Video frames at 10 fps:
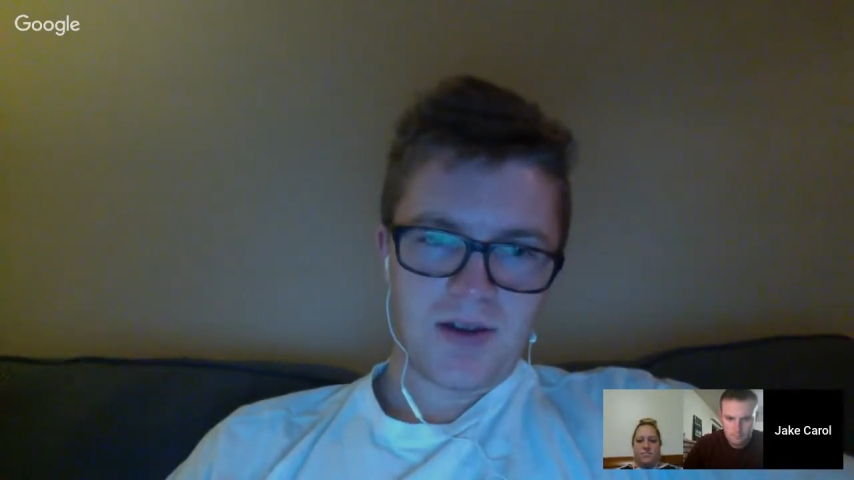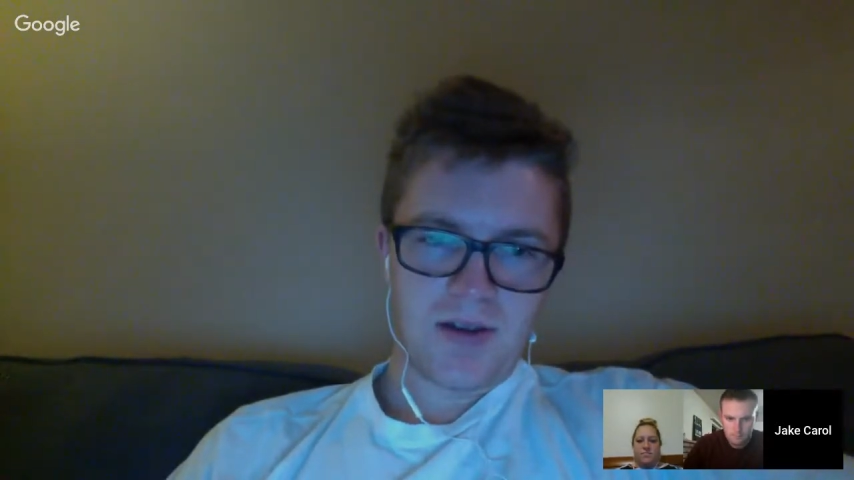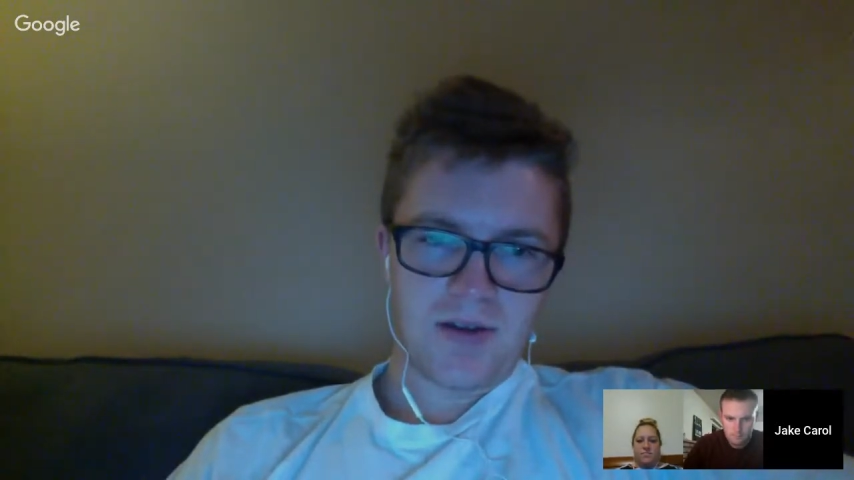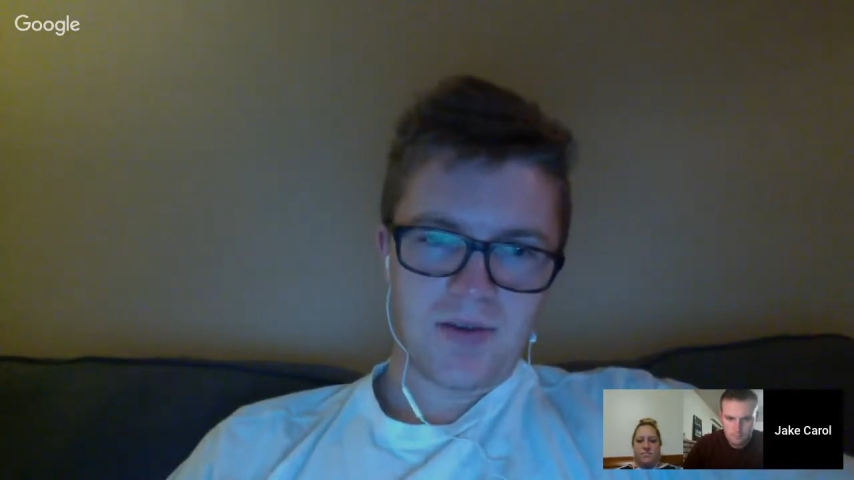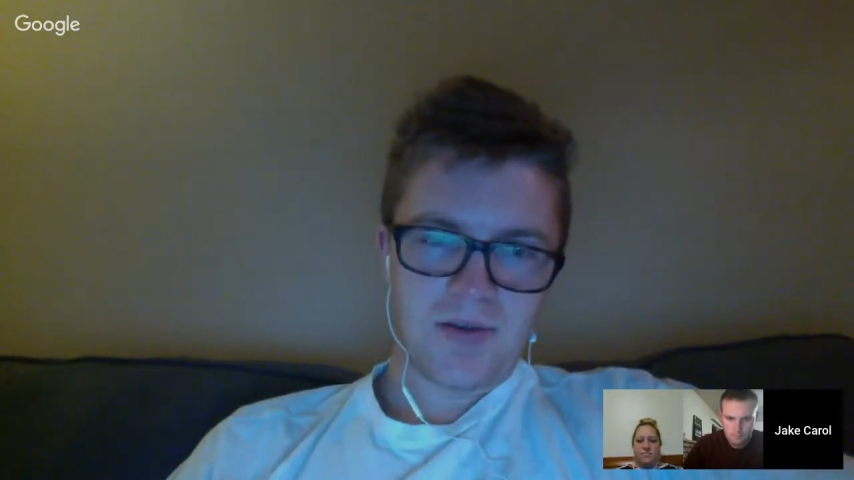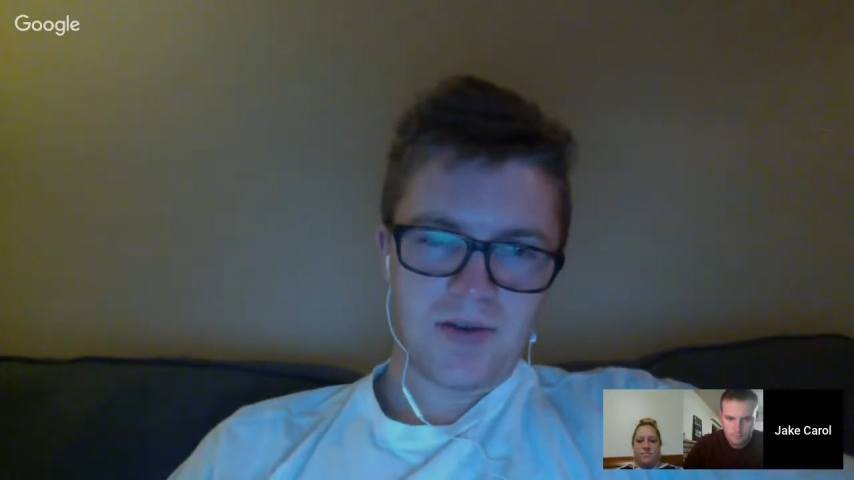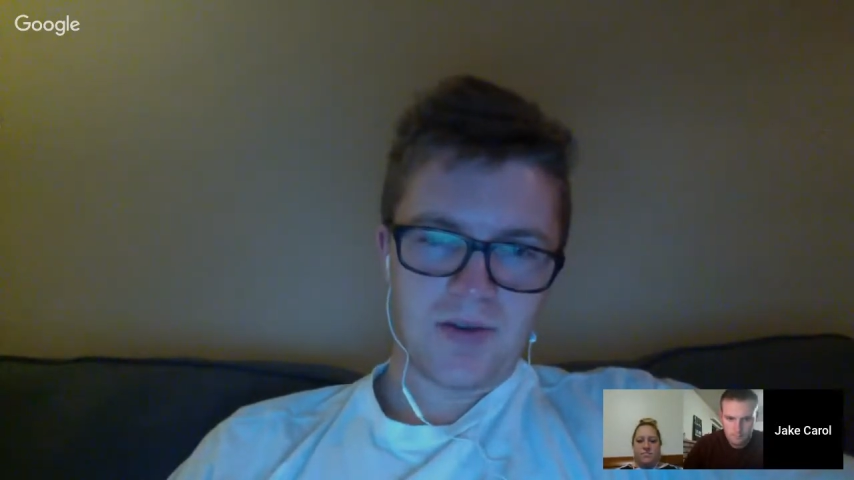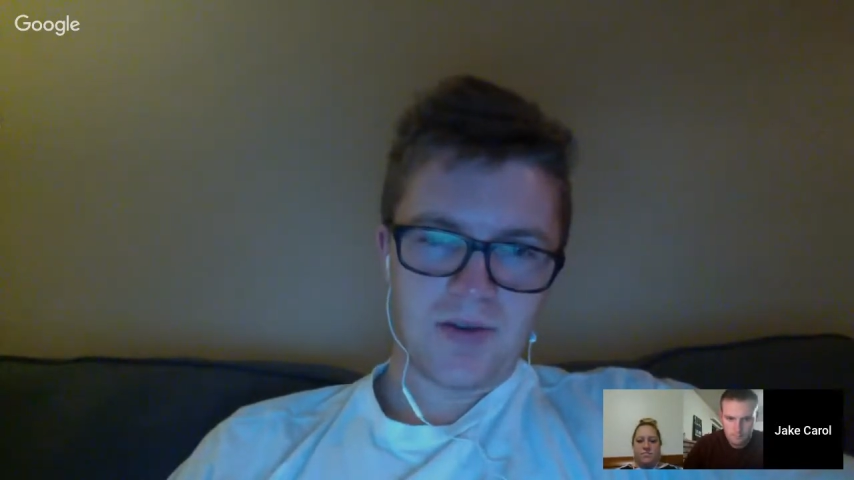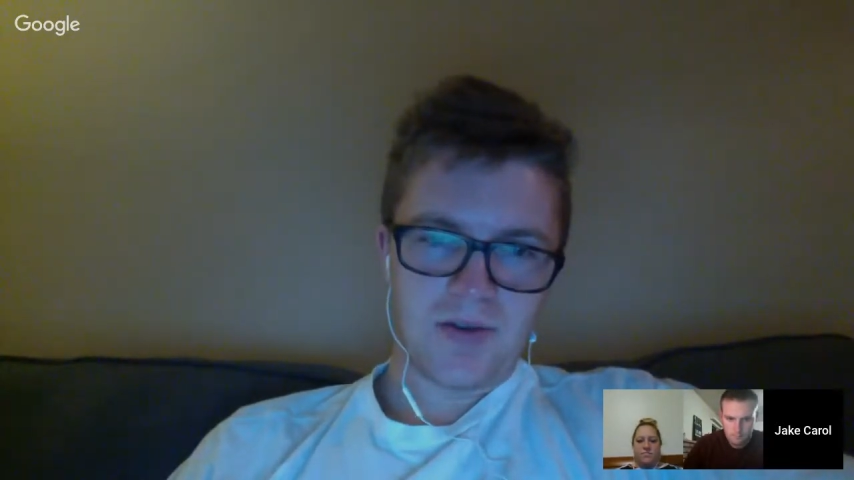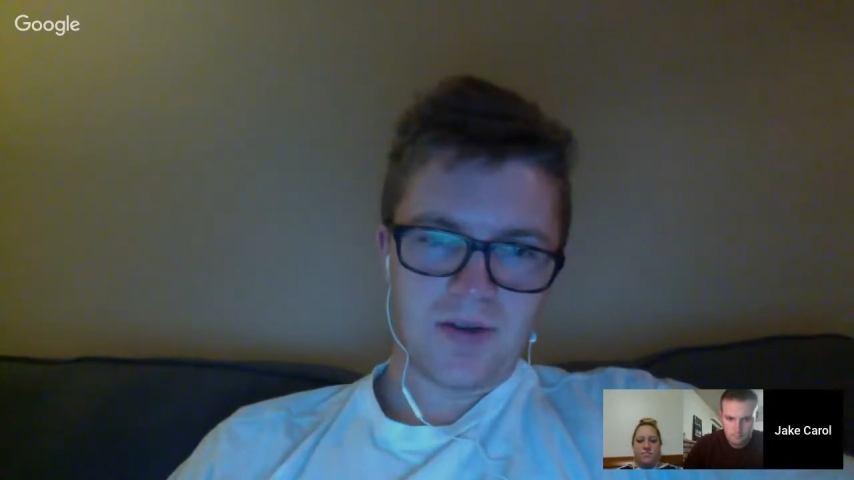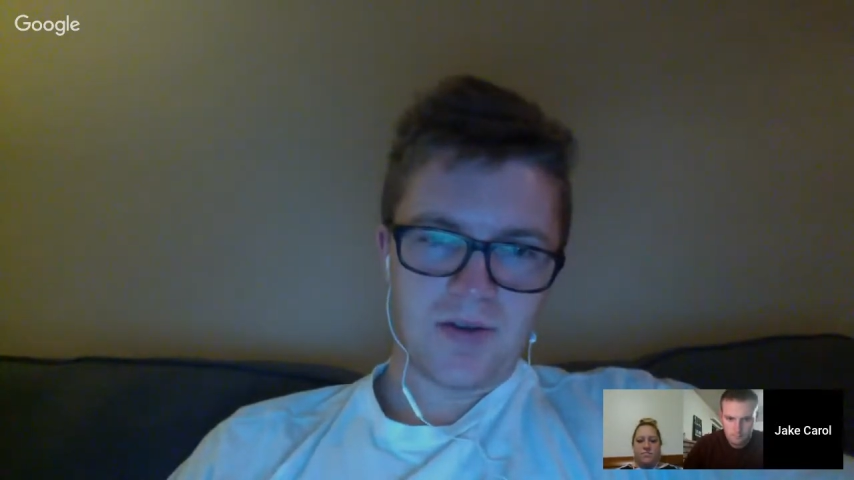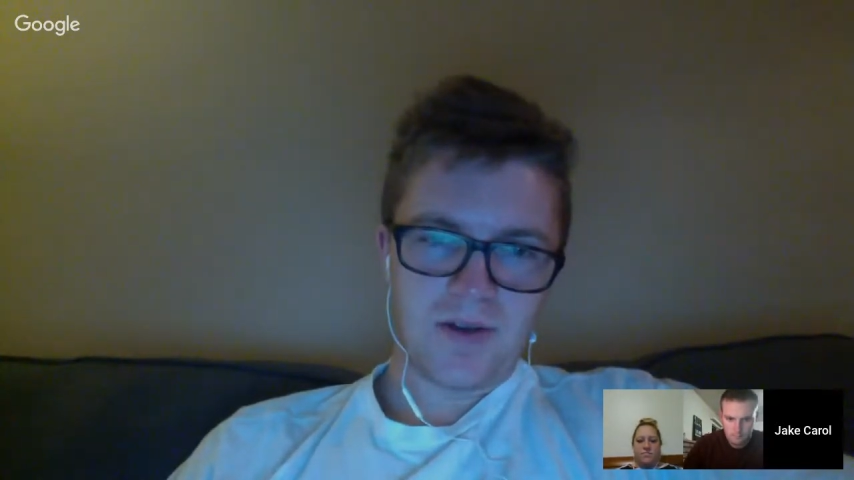Suppose your alternative